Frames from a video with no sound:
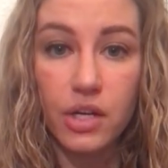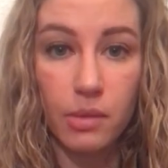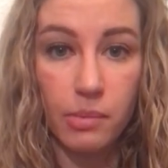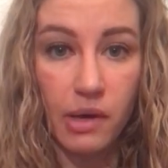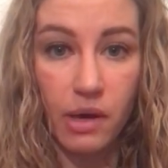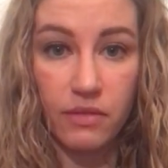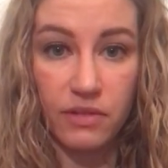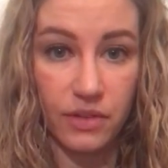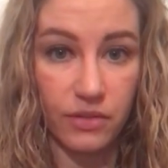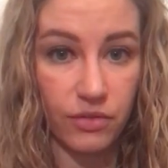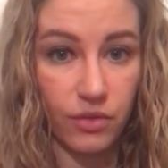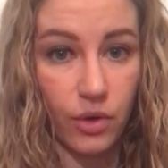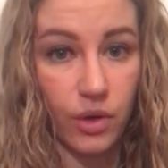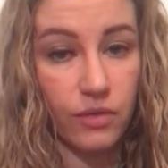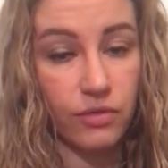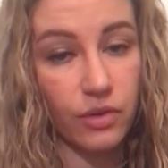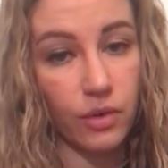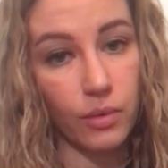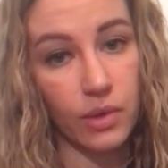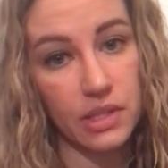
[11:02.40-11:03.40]
your pelvic floor
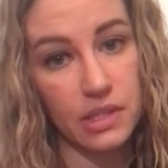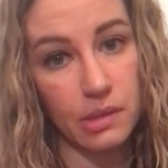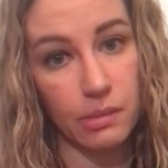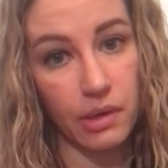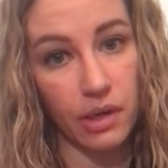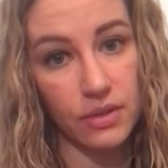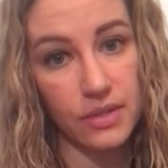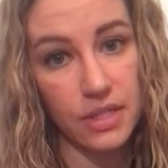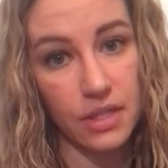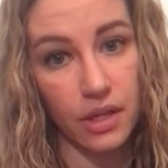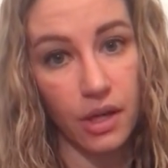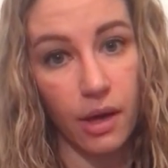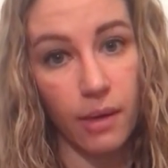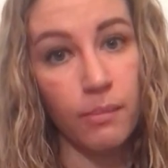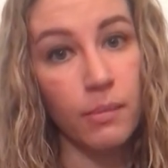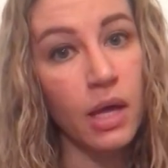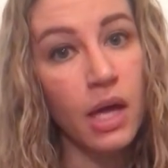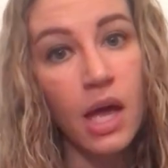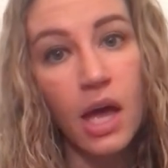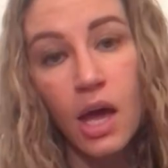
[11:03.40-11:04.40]
for what's about to
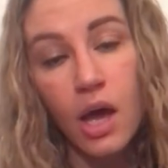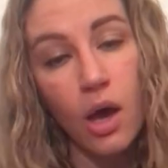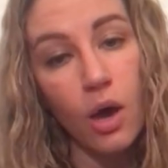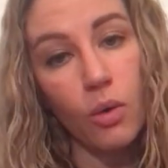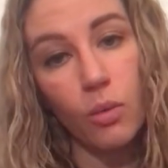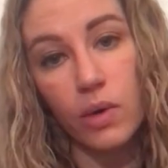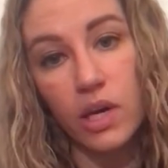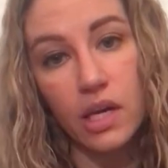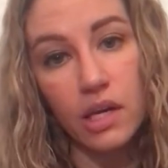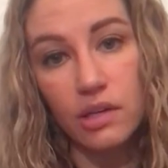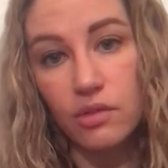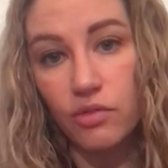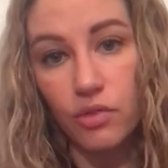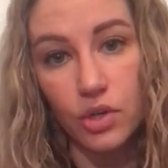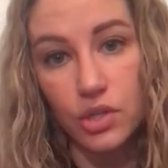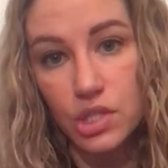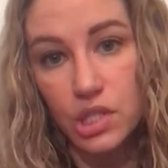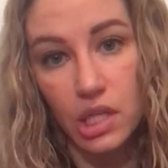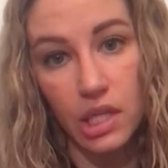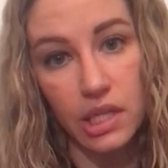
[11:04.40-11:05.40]
come. We
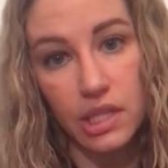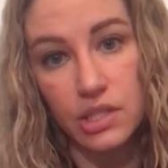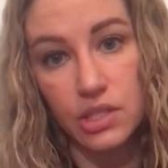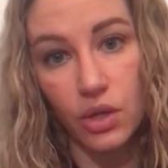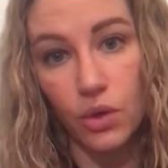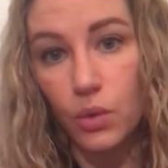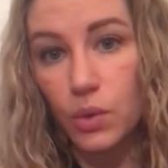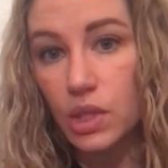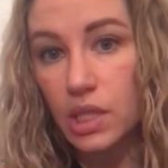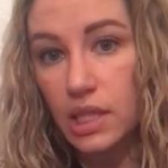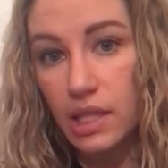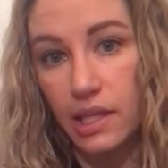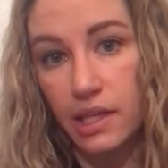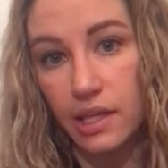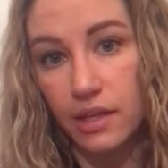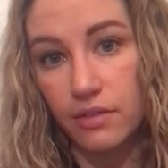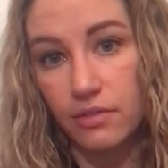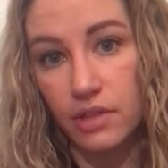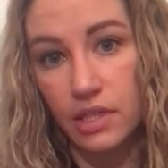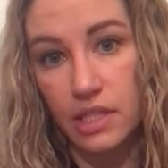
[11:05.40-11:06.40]
unfortunately don't
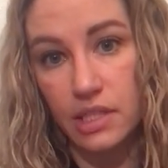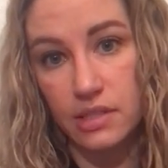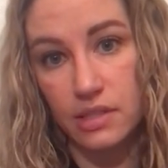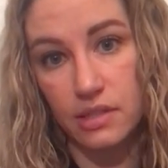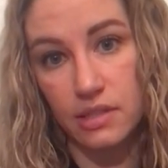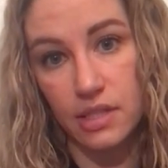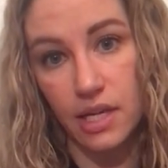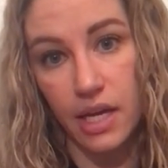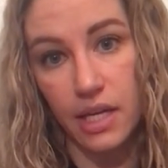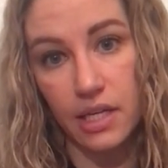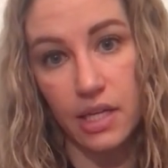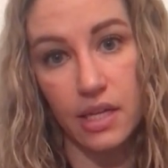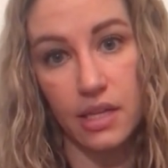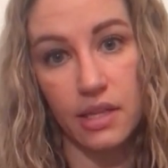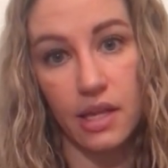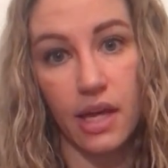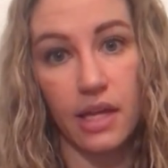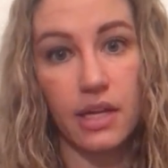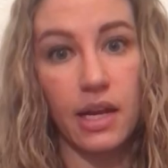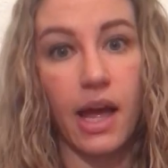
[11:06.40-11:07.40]
live in a society
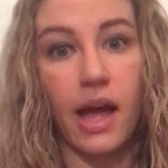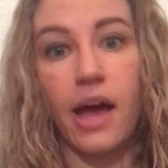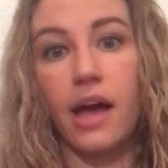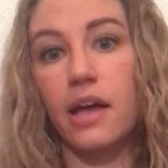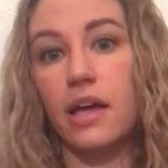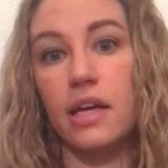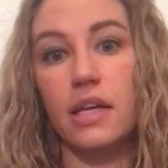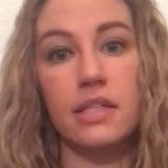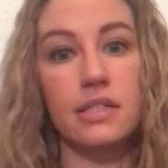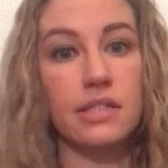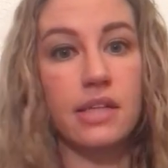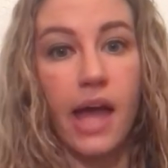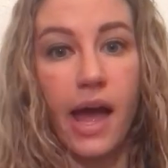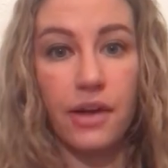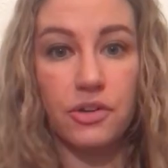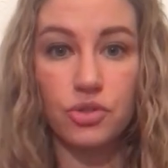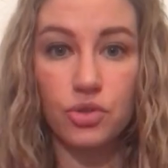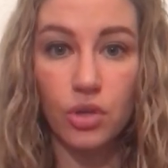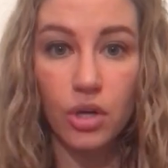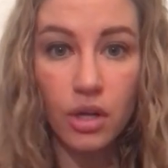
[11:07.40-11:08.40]
that is
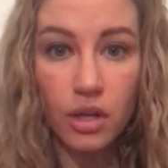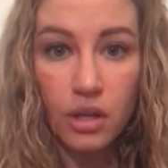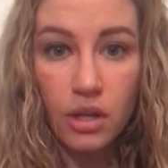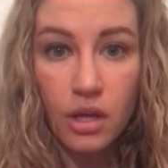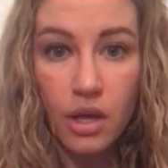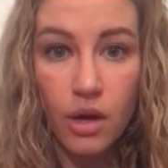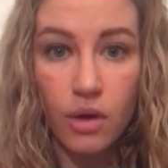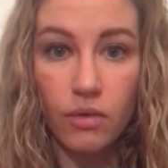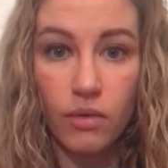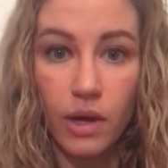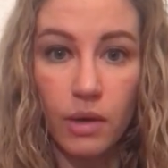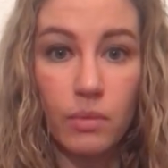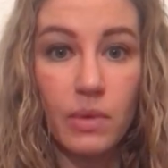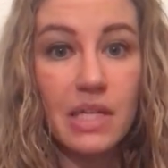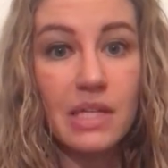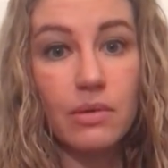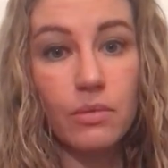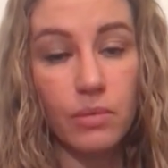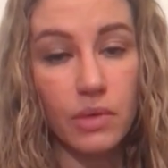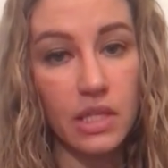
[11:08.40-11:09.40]
natural, right?
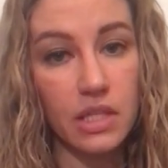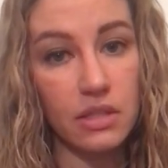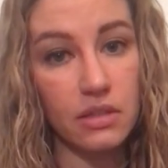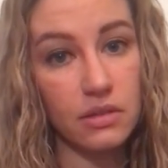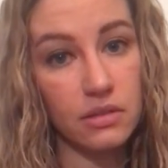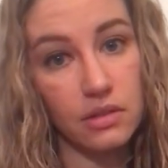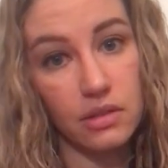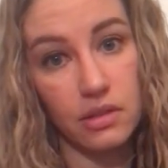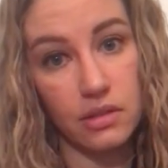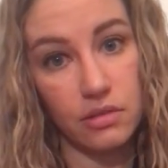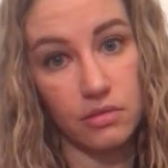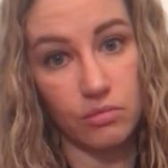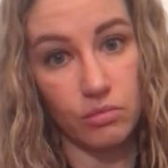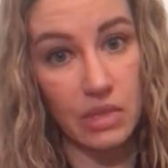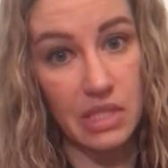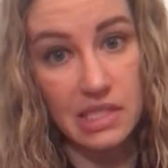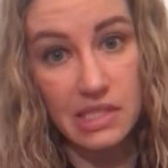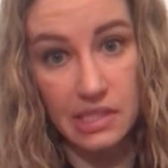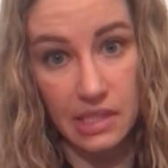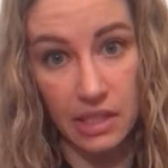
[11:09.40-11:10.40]
We
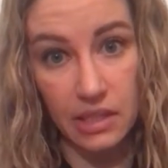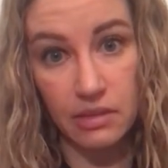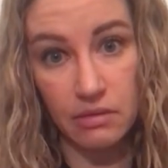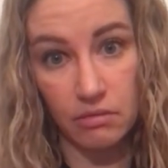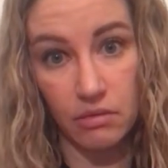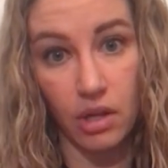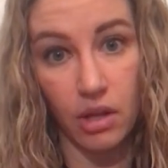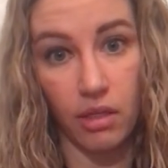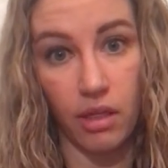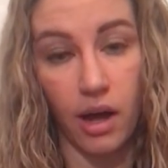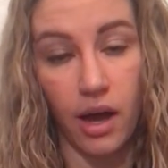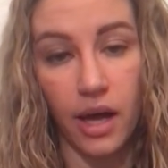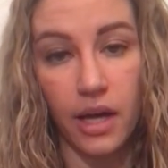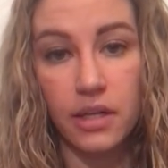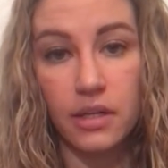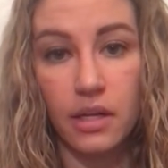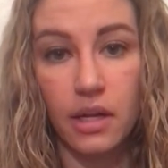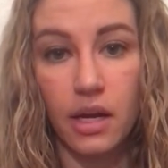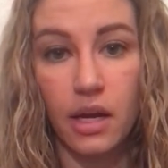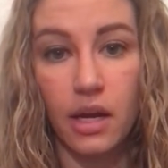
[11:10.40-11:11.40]
sit a lot.